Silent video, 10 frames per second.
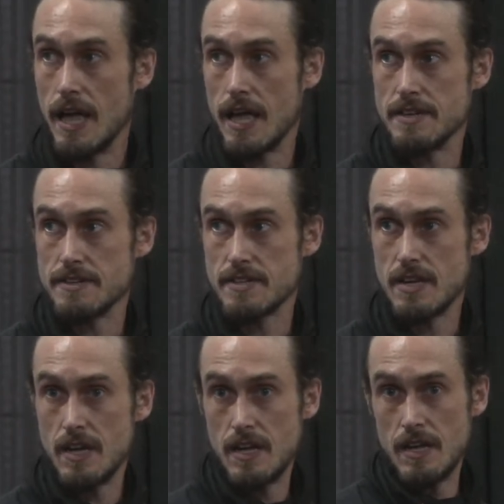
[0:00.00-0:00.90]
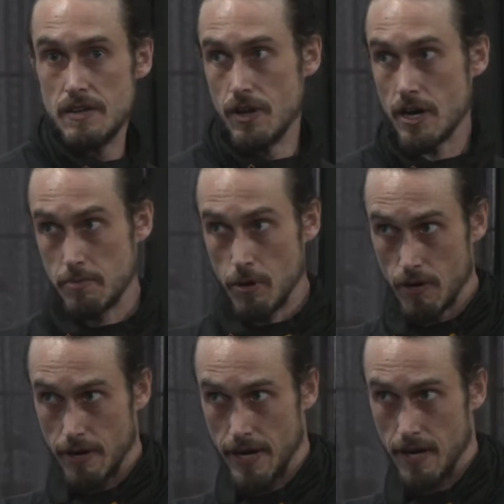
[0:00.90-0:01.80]
and not
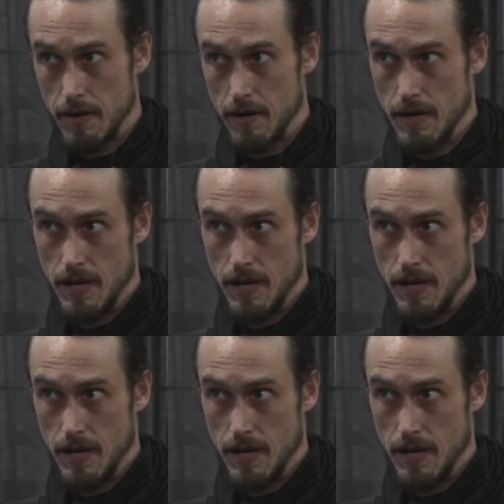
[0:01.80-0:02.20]
boring.